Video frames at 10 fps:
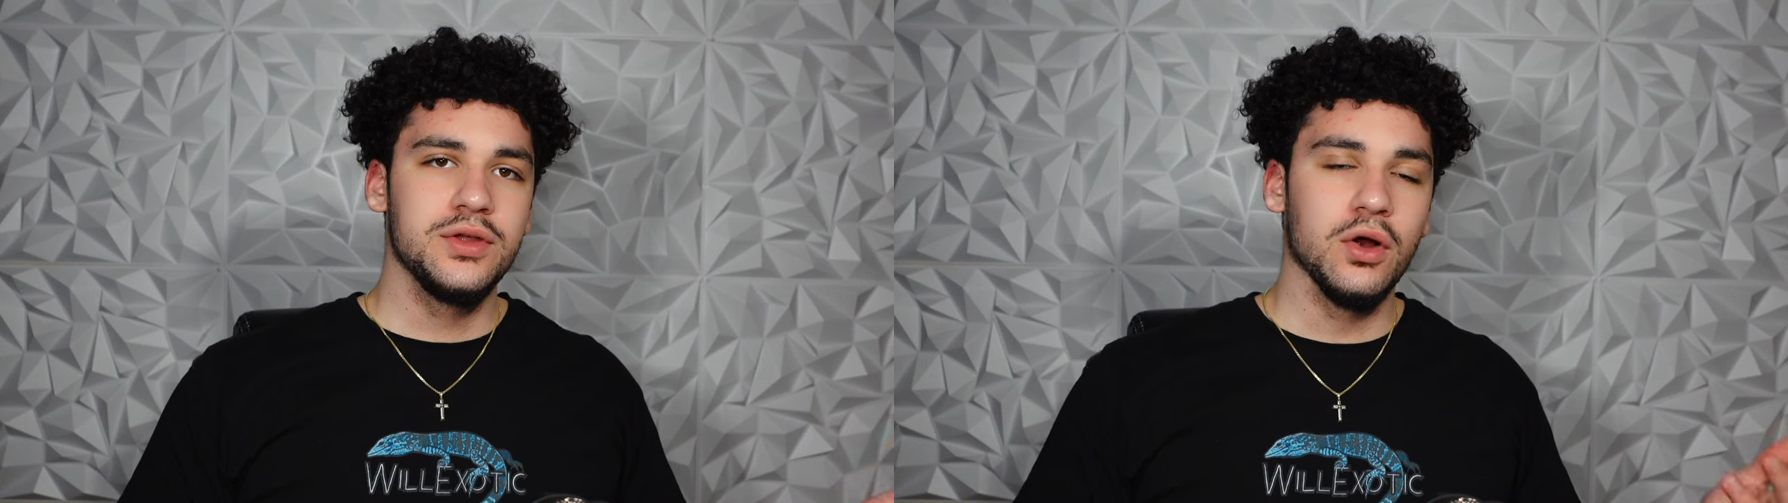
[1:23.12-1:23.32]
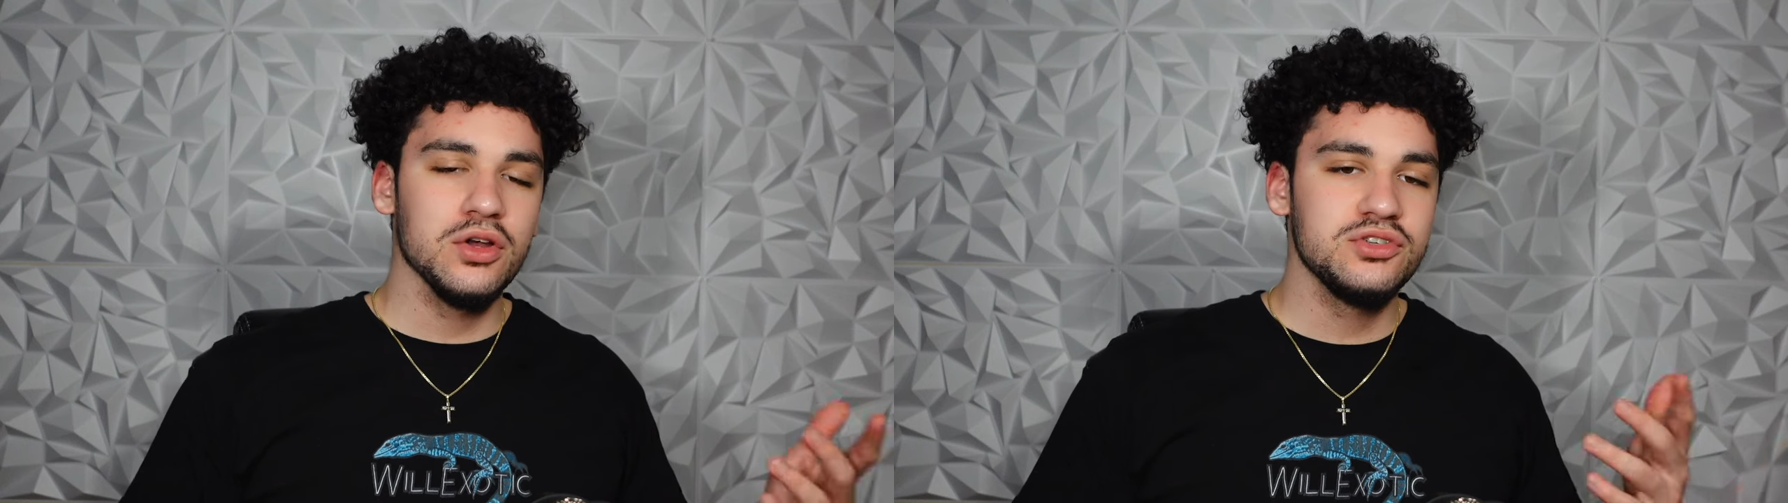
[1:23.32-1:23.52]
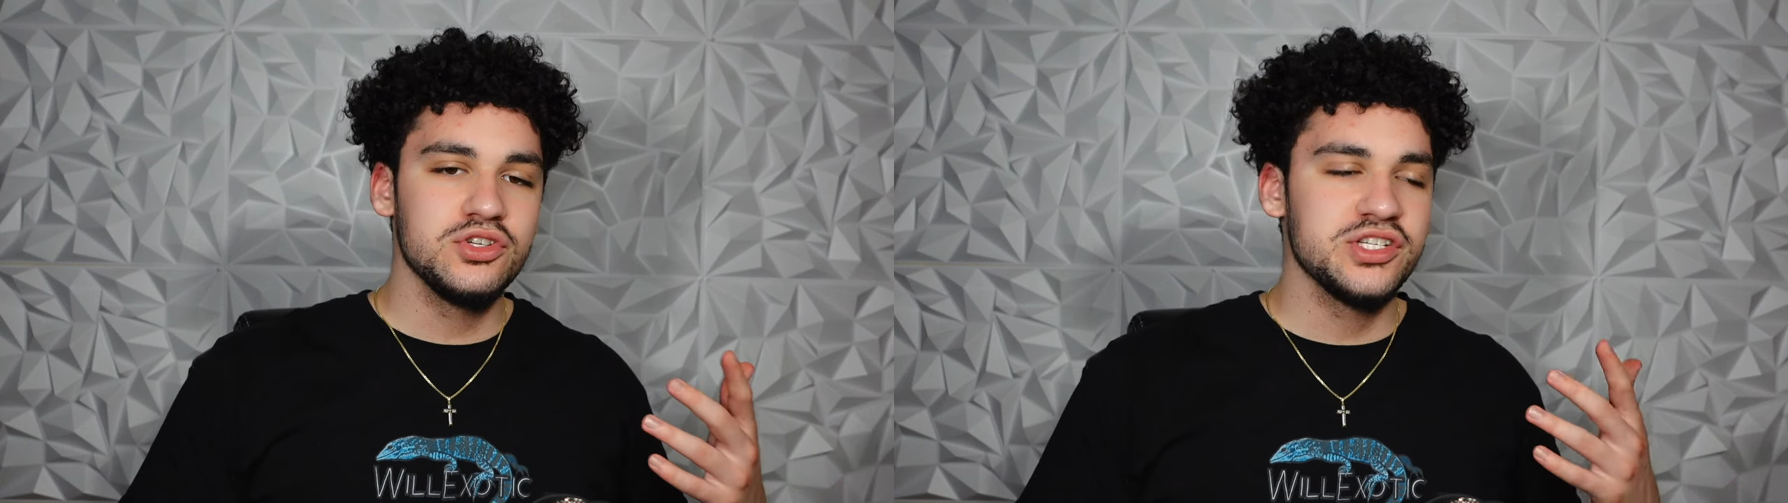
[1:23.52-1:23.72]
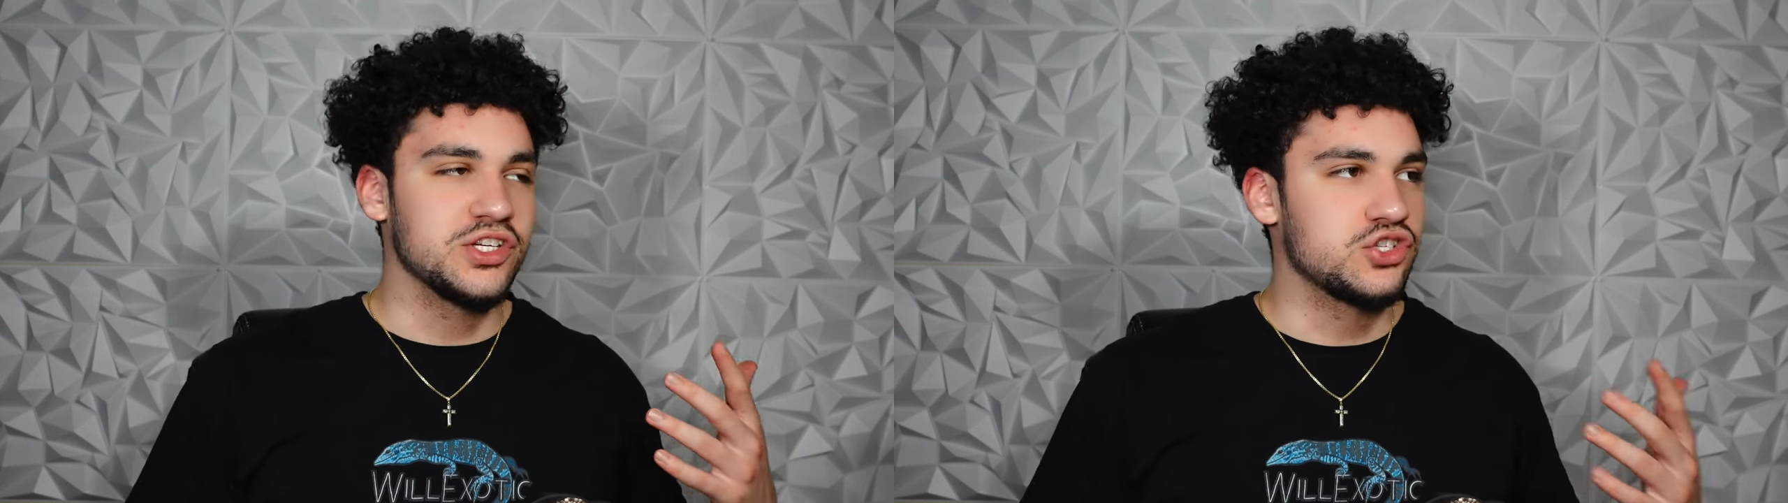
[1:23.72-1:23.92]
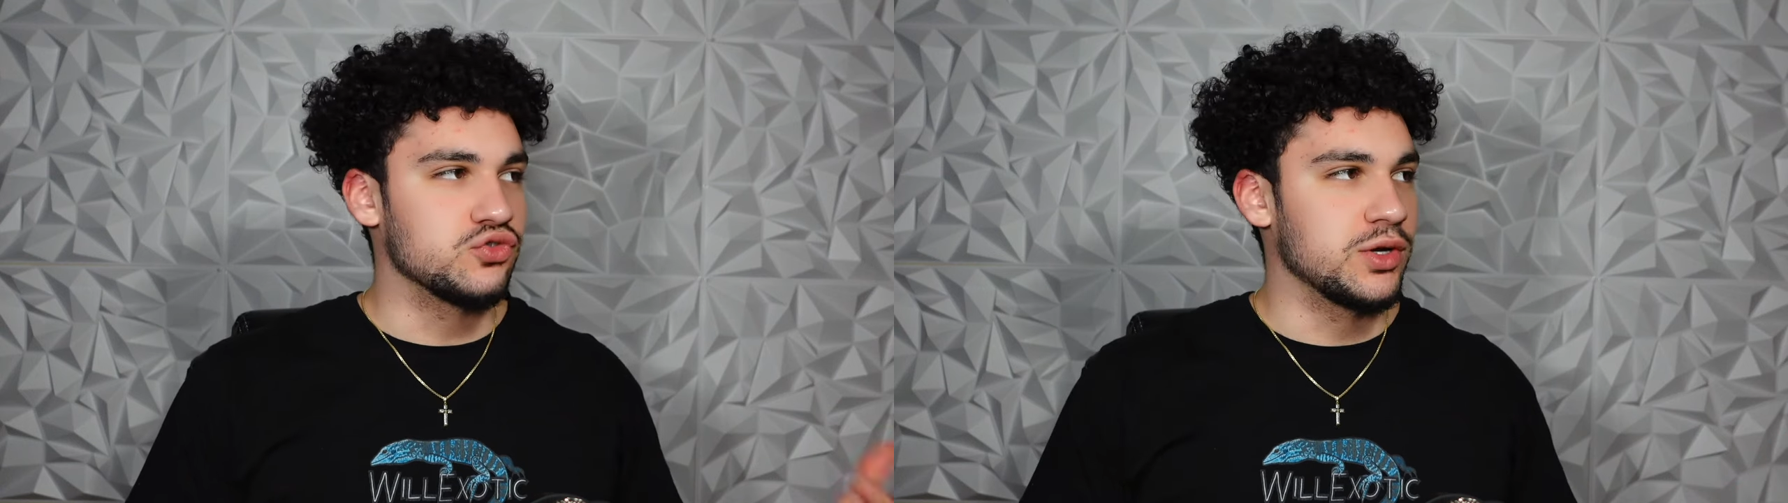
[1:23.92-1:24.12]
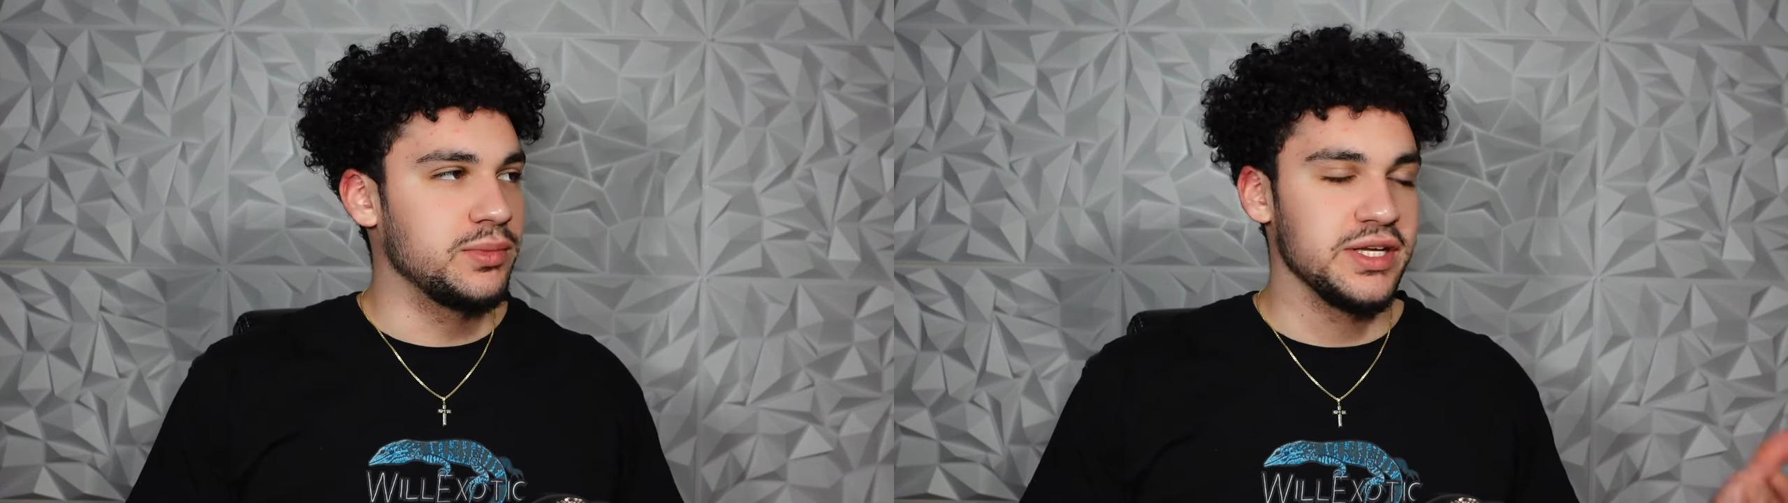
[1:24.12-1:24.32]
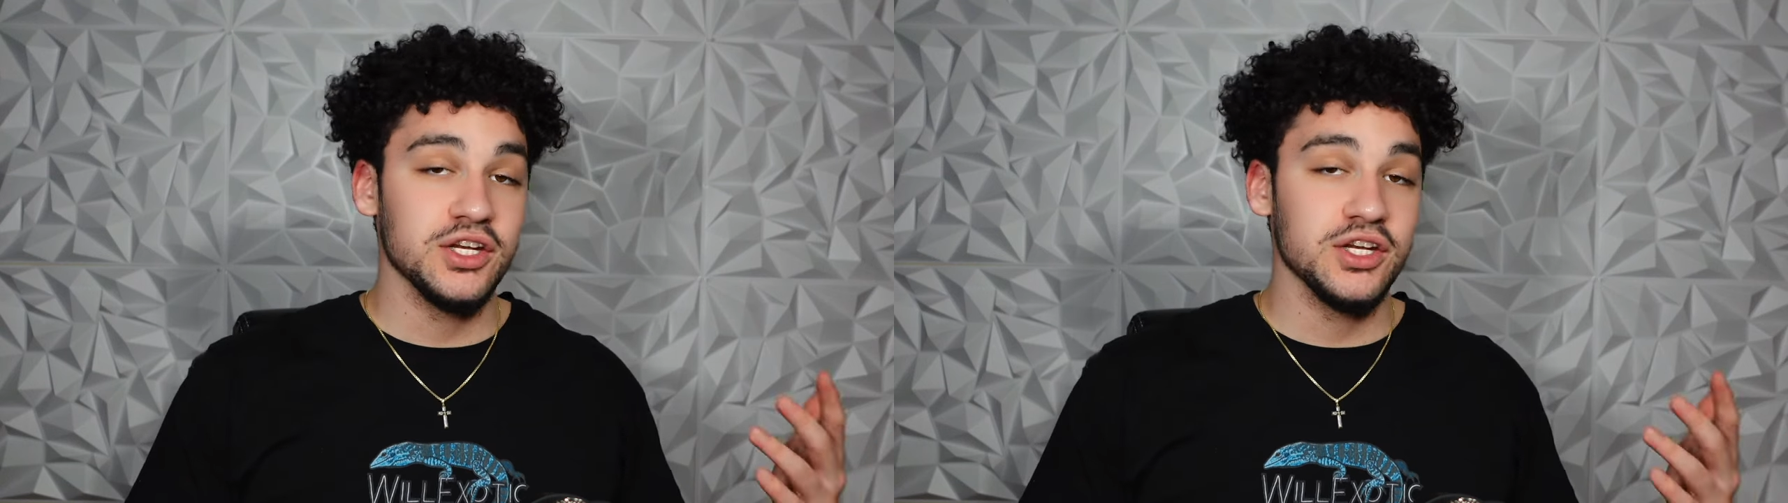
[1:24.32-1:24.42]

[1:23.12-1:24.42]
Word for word: They're also just extremely